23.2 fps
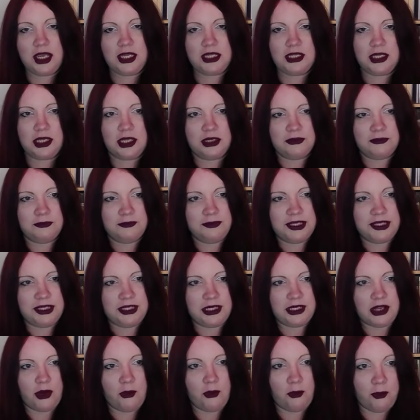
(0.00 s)
I can
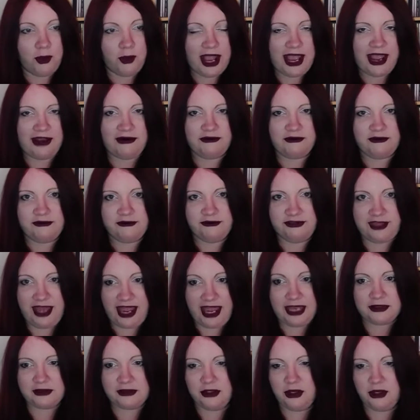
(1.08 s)
be aware of
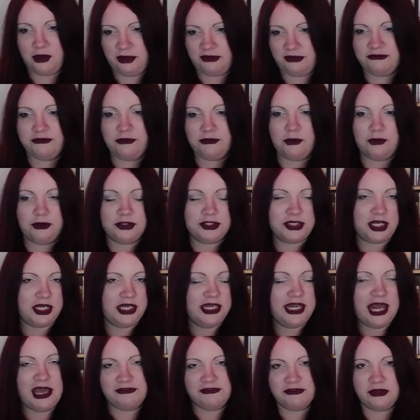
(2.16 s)
that going forward
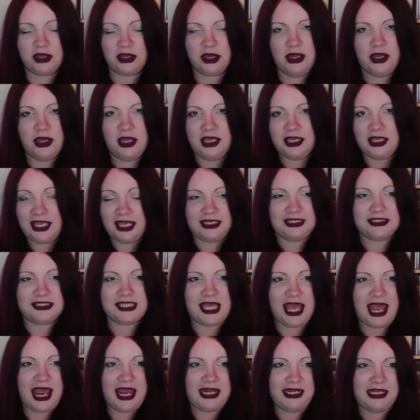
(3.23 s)
and never get
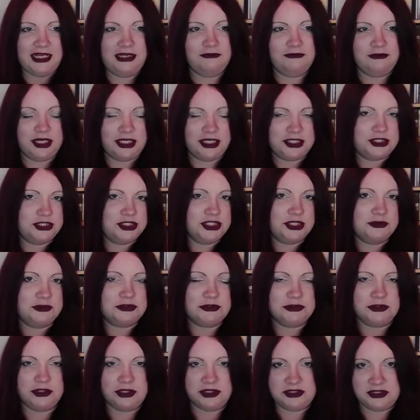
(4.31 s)
into any
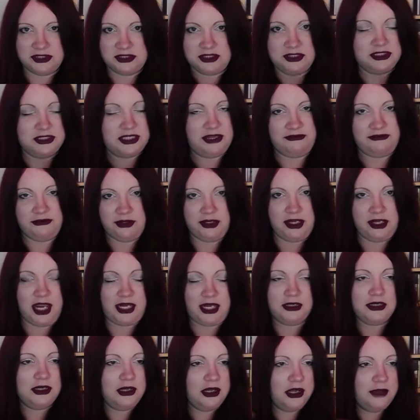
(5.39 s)
relationships with narcissists ever
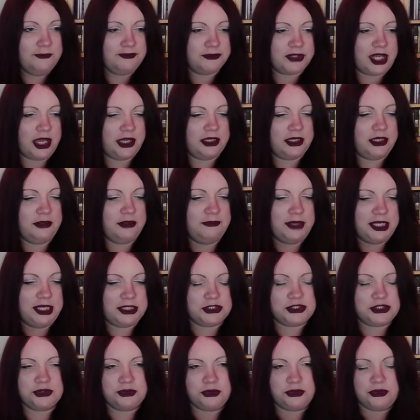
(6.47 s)
again. I can
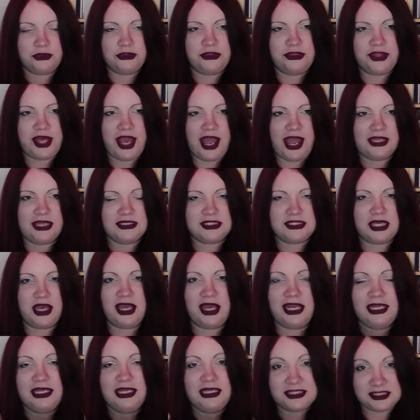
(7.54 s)
make sure that
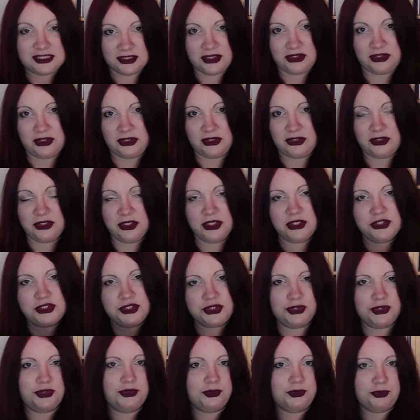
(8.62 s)
I listen
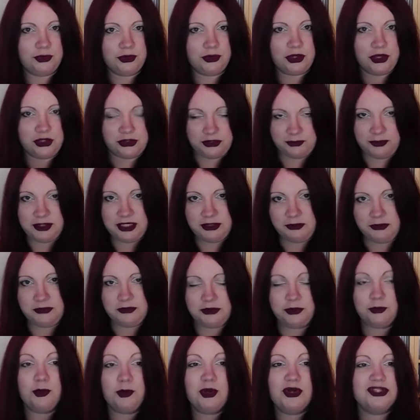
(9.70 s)
to other people,
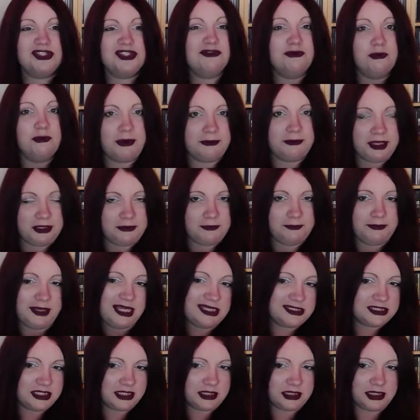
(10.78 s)
the words of women,
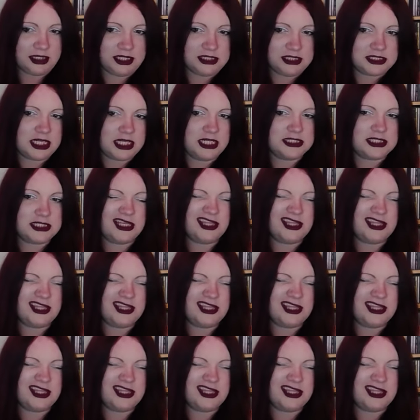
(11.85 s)
basically.